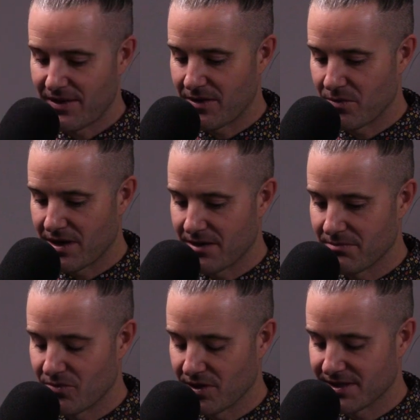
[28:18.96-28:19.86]
I think what
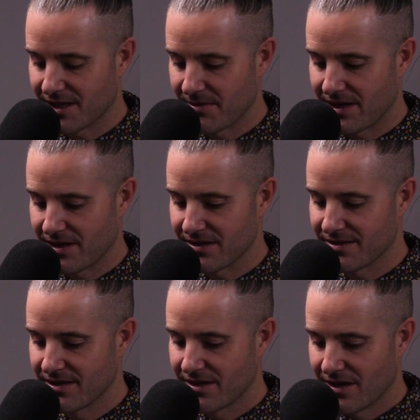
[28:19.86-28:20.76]
I'm really excited about
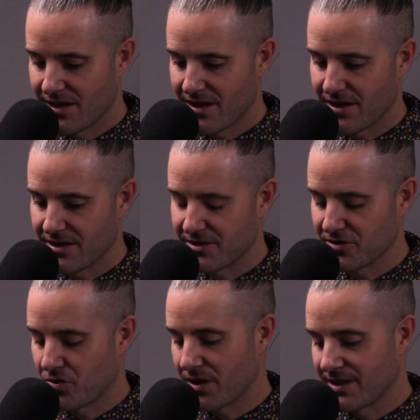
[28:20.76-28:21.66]
is uh,
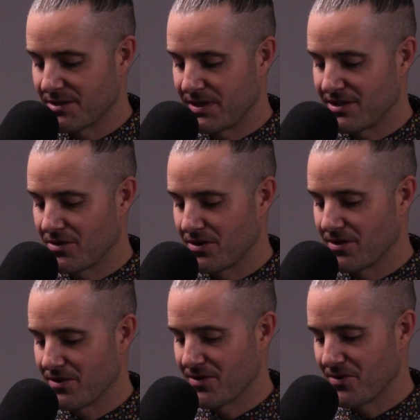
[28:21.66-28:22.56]
quickly speak to
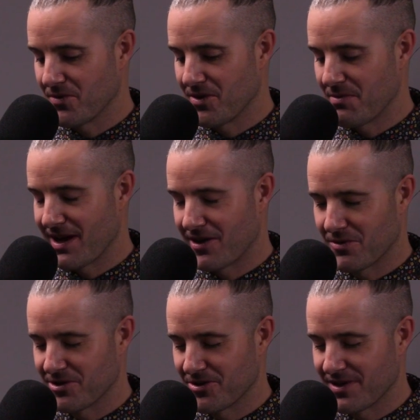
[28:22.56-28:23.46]
the the
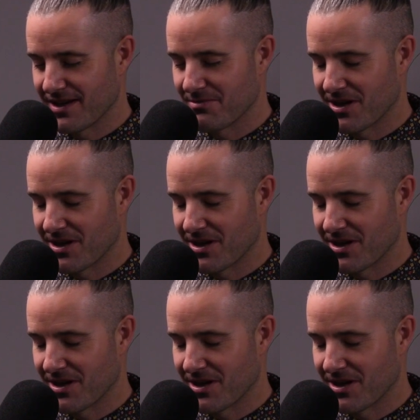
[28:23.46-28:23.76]
panel we're doing in